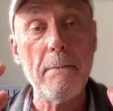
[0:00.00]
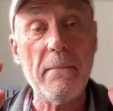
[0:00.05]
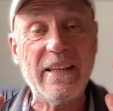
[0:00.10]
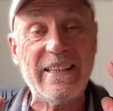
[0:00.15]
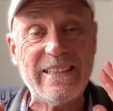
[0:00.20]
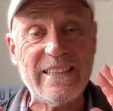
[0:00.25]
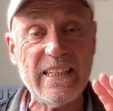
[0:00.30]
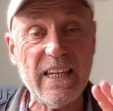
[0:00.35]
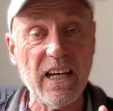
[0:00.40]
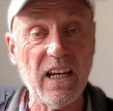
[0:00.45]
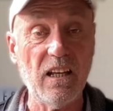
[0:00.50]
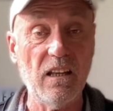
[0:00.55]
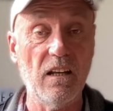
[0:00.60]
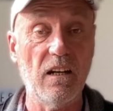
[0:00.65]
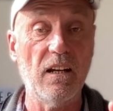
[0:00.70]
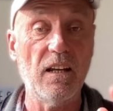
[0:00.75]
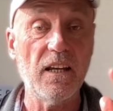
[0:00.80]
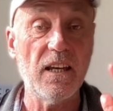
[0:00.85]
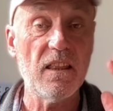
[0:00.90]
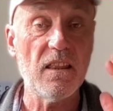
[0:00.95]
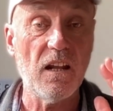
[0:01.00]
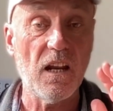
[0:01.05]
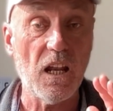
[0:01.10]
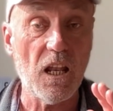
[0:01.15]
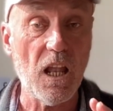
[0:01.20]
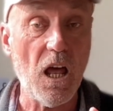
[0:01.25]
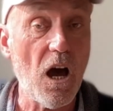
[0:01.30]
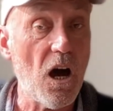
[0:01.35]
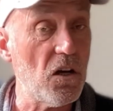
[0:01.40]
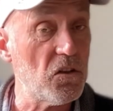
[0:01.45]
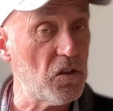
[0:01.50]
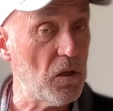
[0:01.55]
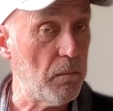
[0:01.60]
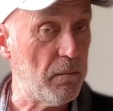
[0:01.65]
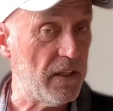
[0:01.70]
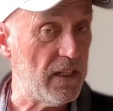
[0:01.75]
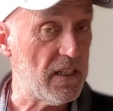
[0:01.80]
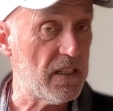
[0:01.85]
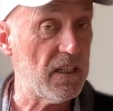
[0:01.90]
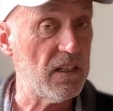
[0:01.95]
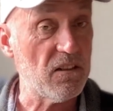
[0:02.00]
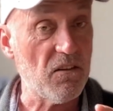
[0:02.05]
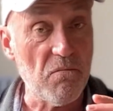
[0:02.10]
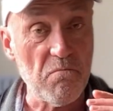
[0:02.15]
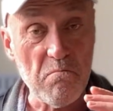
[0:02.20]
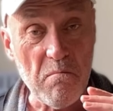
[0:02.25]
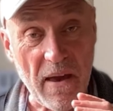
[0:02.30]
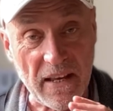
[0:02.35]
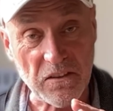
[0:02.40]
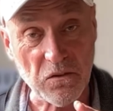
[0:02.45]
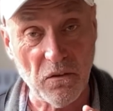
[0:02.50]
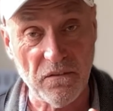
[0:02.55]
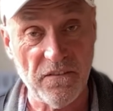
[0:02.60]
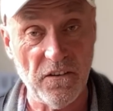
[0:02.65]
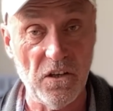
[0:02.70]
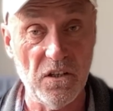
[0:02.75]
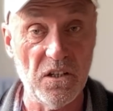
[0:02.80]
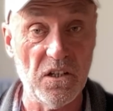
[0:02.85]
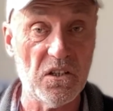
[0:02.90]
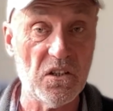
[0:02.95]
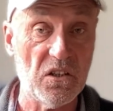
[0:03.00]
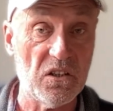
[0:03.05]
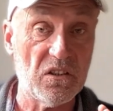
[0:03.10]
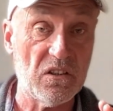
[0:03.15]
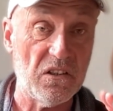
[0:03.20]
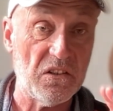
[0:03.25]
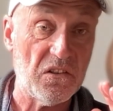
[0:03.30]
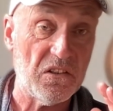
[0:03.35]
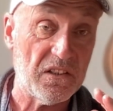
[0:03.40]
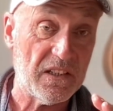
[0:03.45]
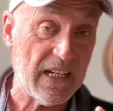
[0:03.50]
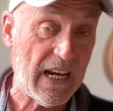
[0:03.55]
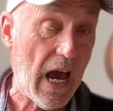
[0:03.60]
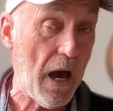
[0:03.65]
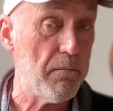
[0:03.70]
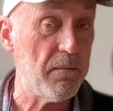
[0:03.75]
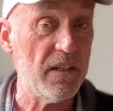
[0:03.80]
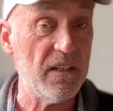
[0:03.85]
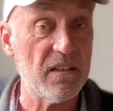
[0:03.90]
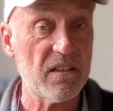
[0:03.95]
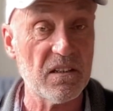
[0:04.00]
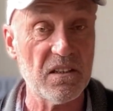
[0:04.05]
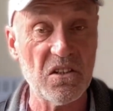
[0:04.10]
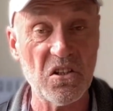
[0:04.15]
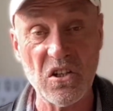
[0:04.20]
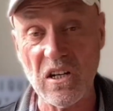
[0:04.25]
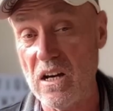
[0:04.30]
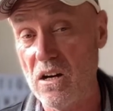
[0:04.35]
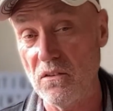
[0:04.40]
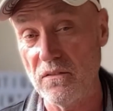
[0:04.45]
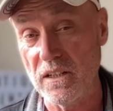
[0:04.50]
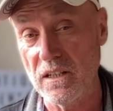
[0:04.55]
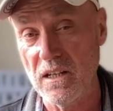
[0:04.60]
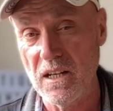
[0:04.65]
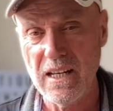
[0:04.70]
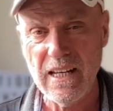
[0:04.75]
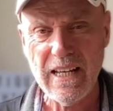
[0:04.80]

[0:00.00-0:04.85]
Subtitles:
particularly the larger pieces of metal furniture such as cabinets and shelving,